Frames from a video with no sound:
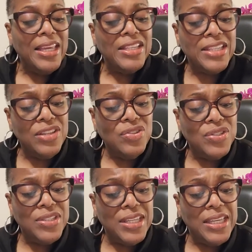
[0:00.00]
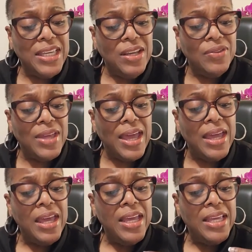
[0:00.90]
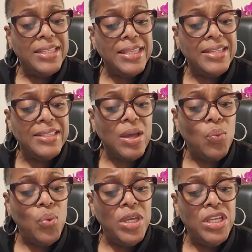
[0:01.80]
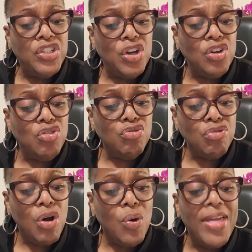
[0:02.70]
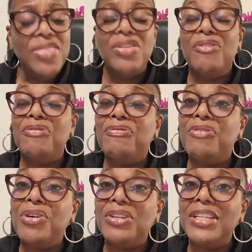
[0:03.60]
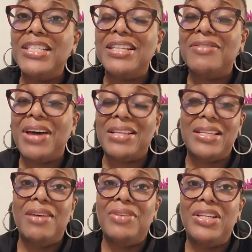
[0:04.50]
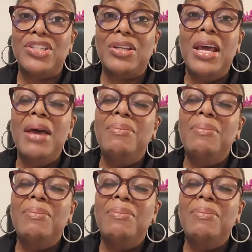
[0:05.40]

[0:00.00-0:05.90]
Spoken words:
It's interesting here that it says that we should grow in the fullness of our salvation.